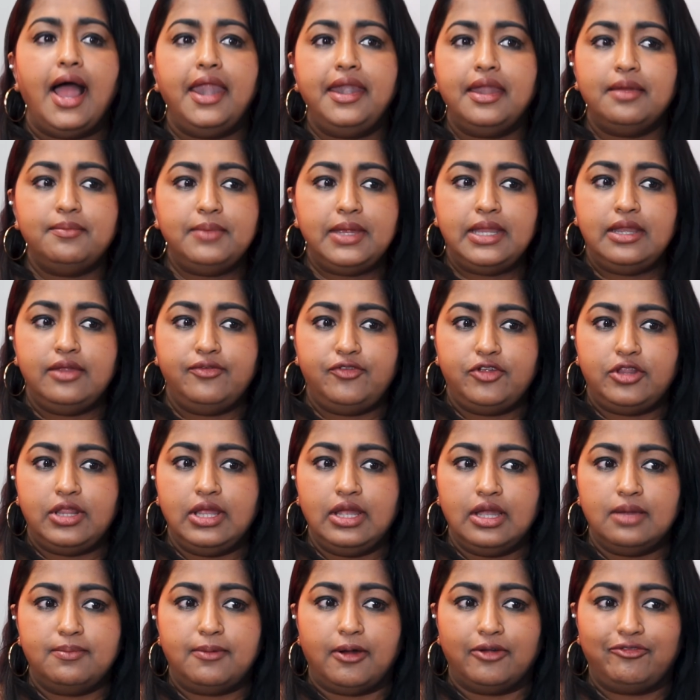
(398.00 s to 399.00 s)
And I mean, if you
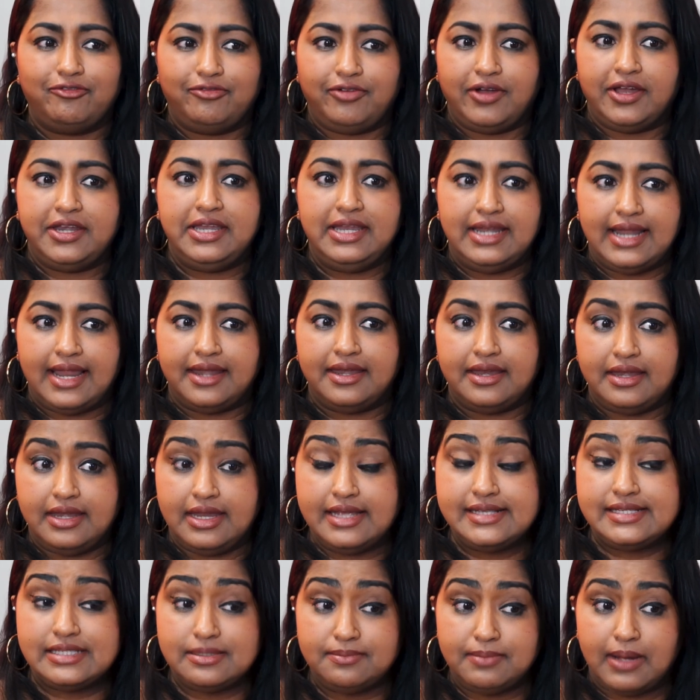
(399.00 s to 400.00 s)
think about Ferdinand and
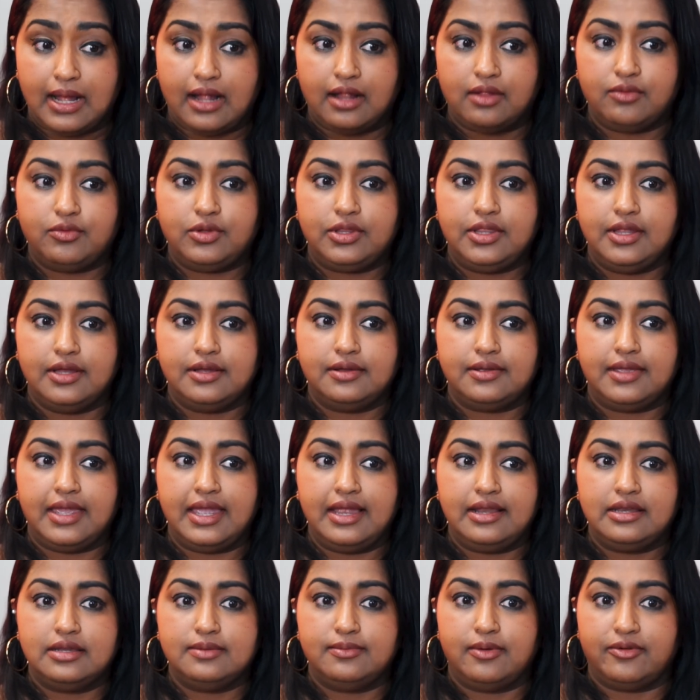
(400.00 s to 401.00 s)
Isabel with the
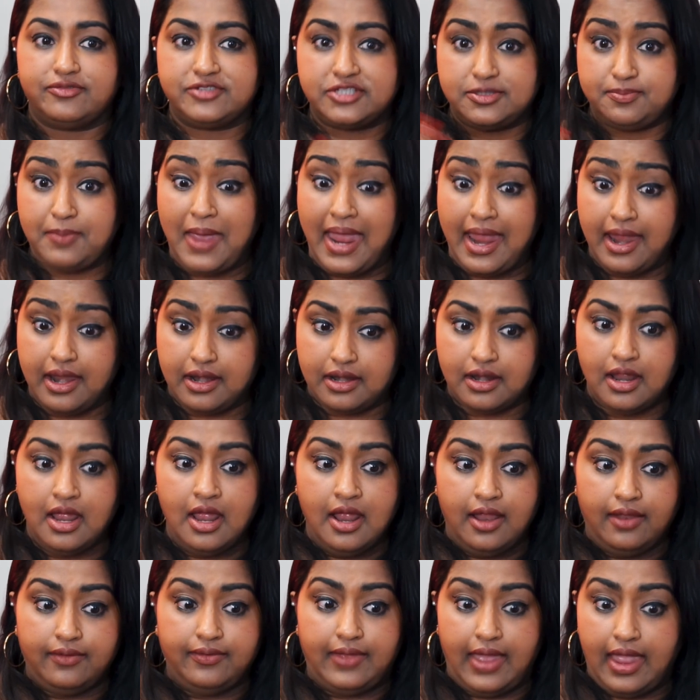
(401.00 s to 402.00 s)
Kingdom of Spain,
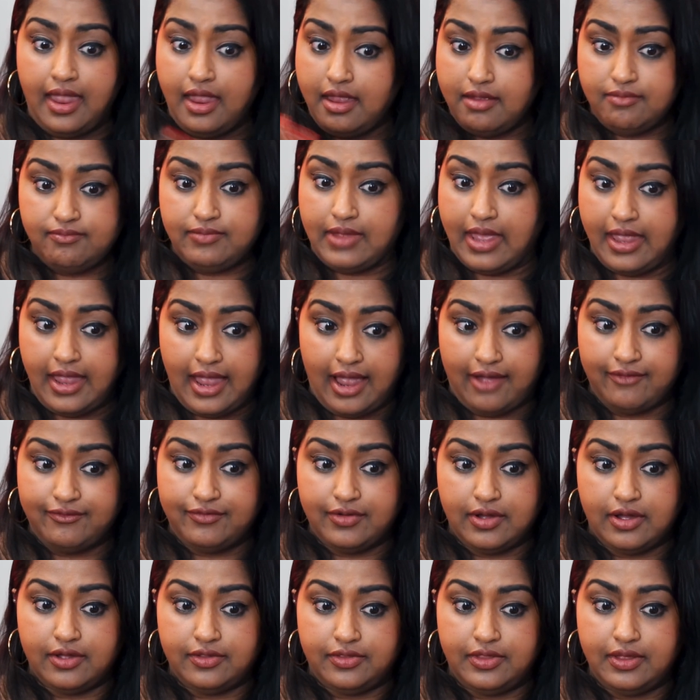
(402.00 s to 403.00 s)
they have
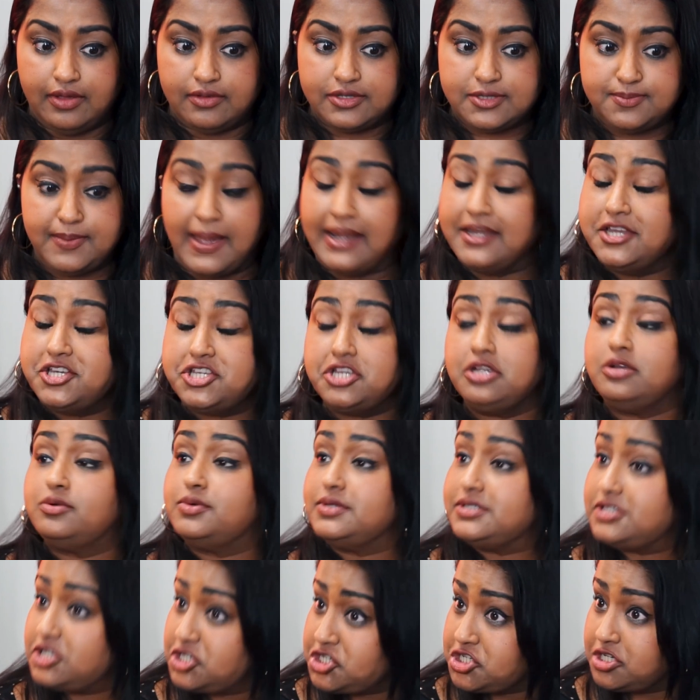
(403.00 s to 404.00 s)
the Spanish
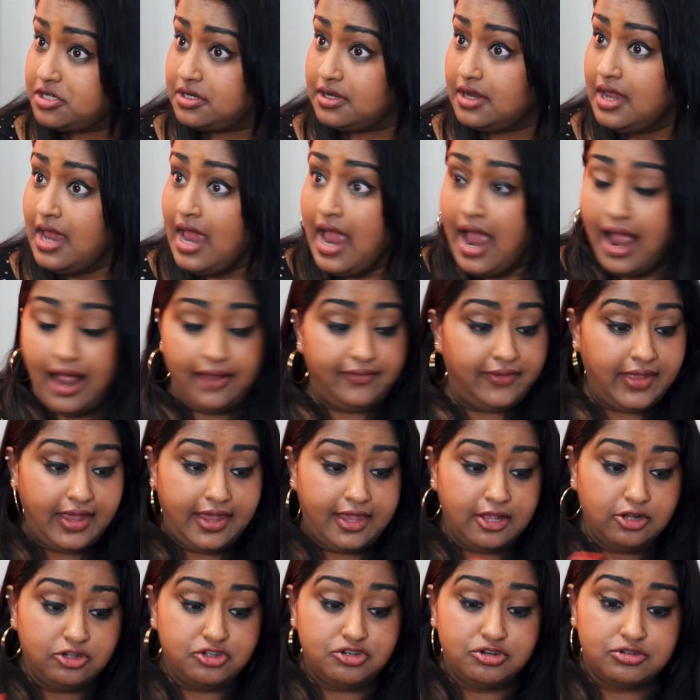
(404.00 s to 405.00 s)
Inquisition, and they
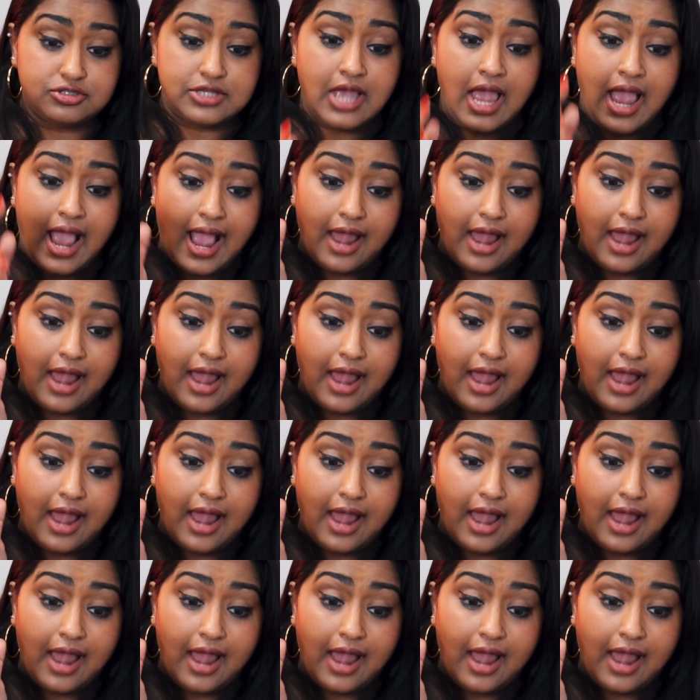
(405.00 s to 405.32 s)
kill Jews.